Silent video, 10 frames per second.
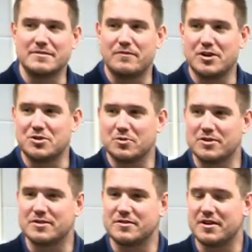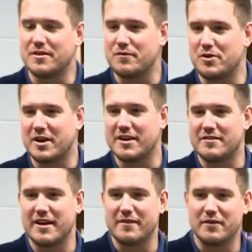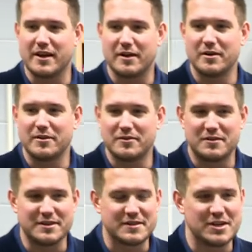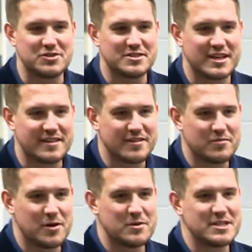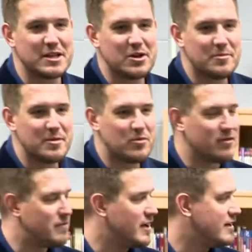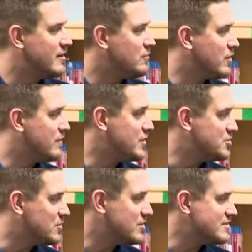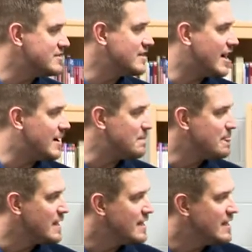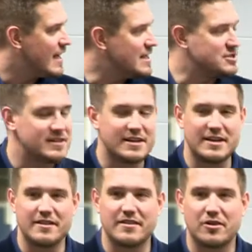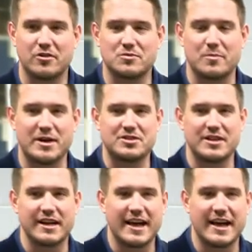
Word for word: some visuals uh, for you guys today. I feel like discussions like this are always a little bit more fun with visuals. Um, as uh, the girls were mentioning,